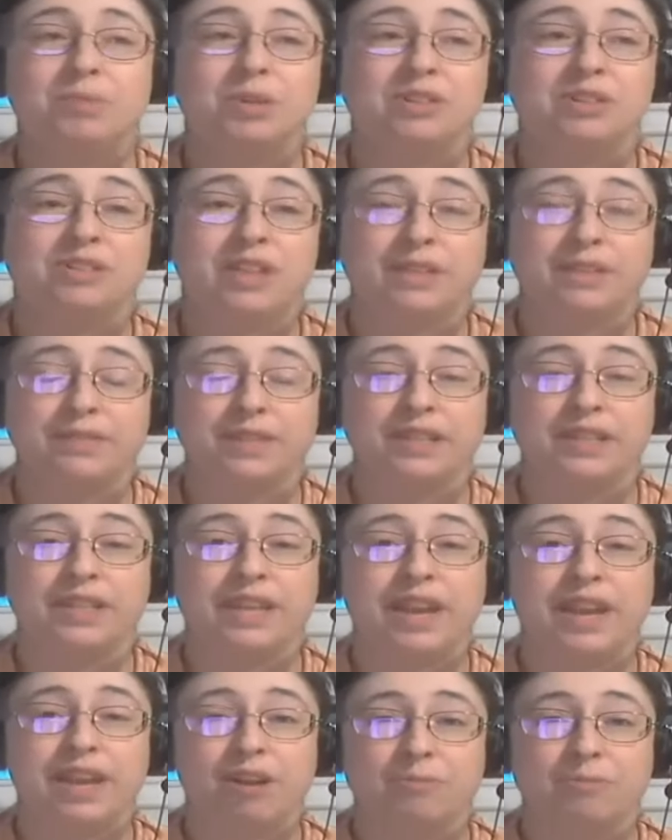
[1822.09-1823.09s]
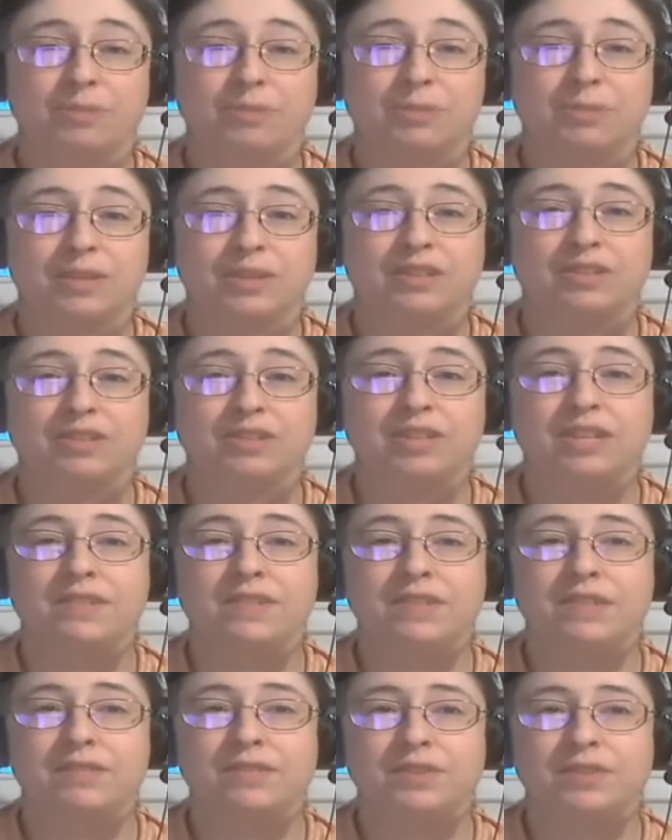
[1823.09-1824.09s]
the book definitely helps,
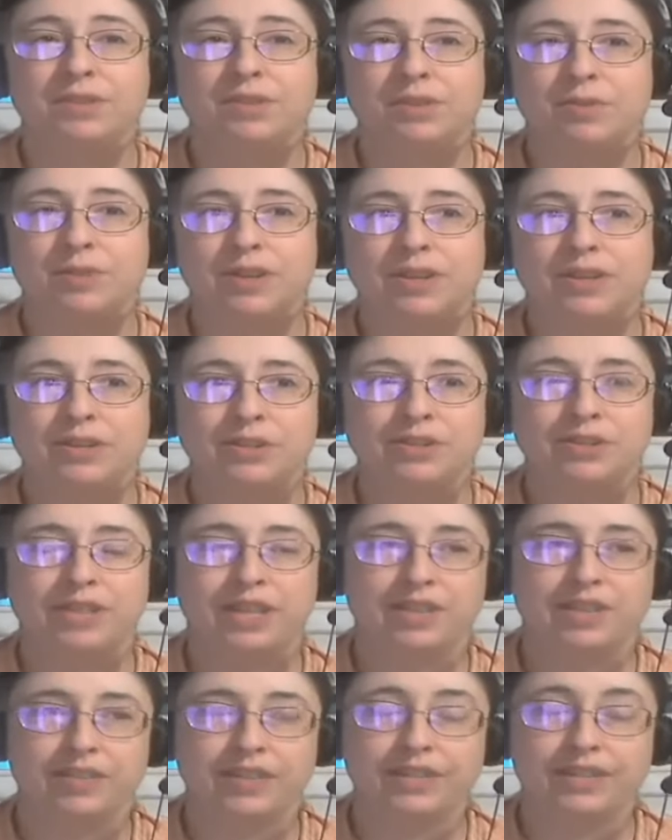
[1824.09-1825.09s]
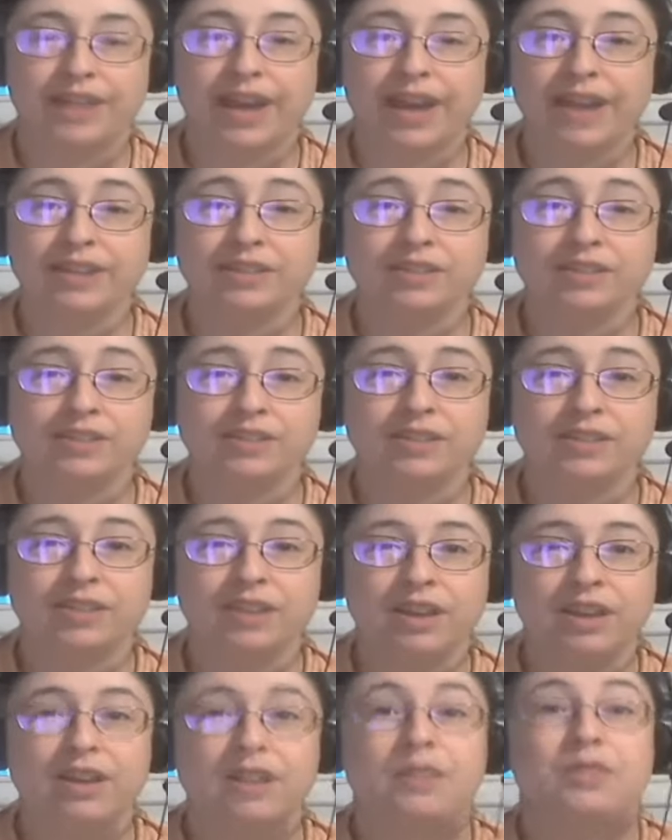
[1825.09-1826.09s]
because even if you don't understand the
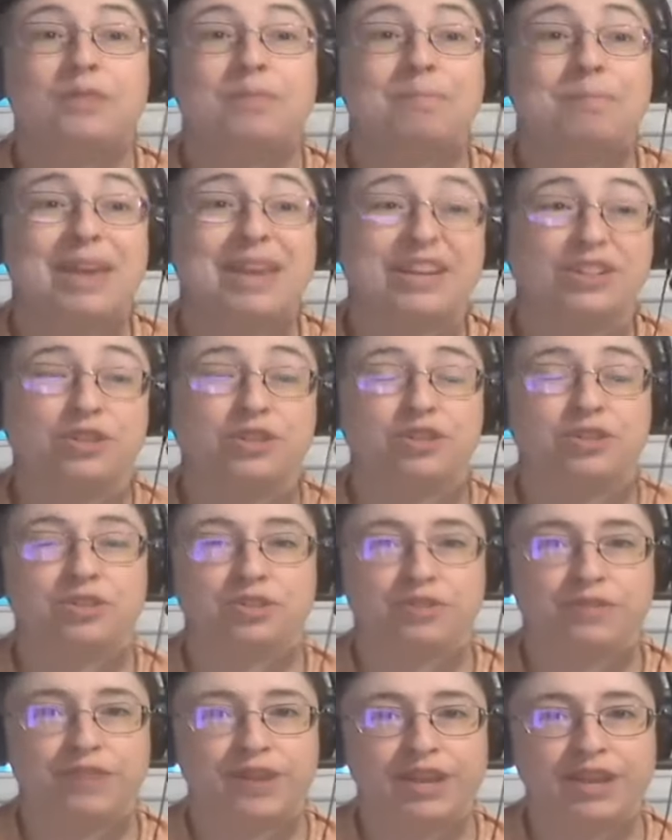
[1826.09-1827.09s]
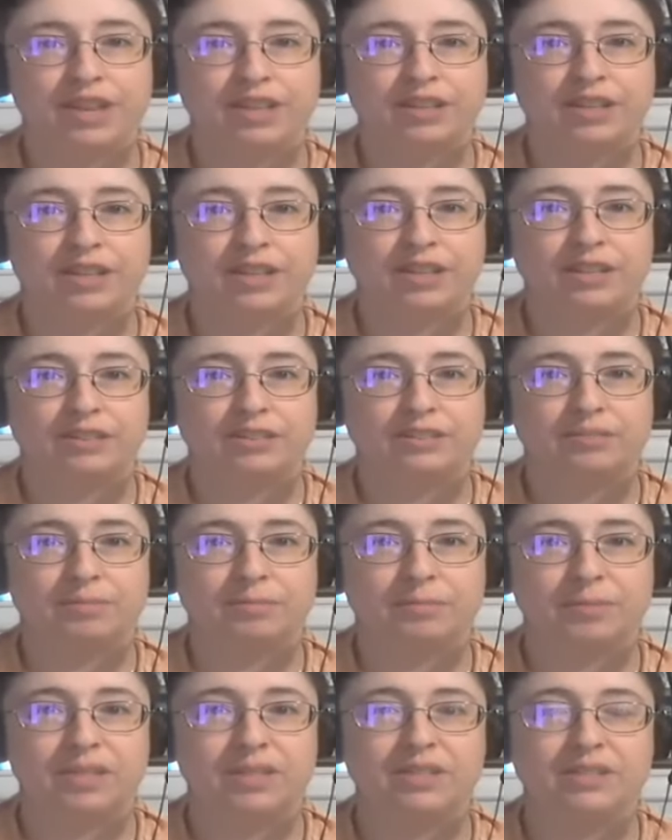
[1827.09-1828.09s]
text, the pictures are very clear.